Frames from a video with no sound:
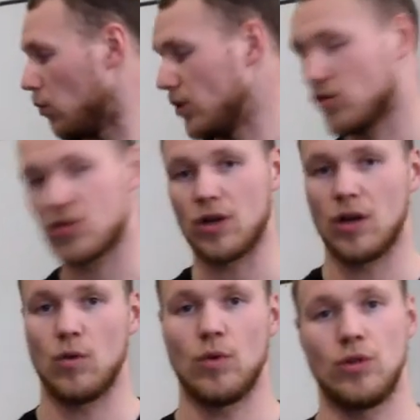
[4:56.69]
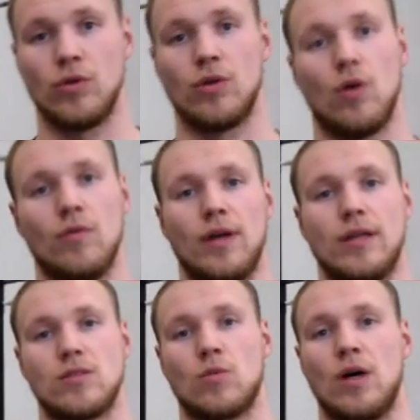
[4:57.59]
When you start with doing
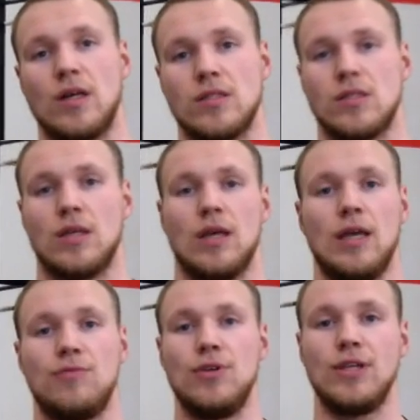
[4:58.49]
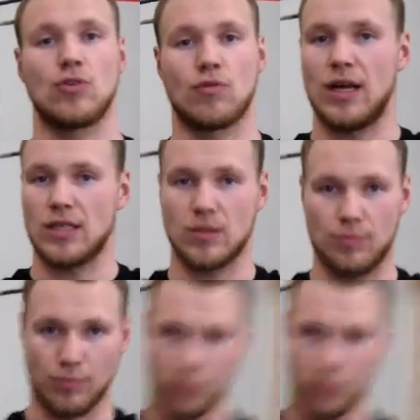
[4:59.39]
overhead squats, if you need to rest,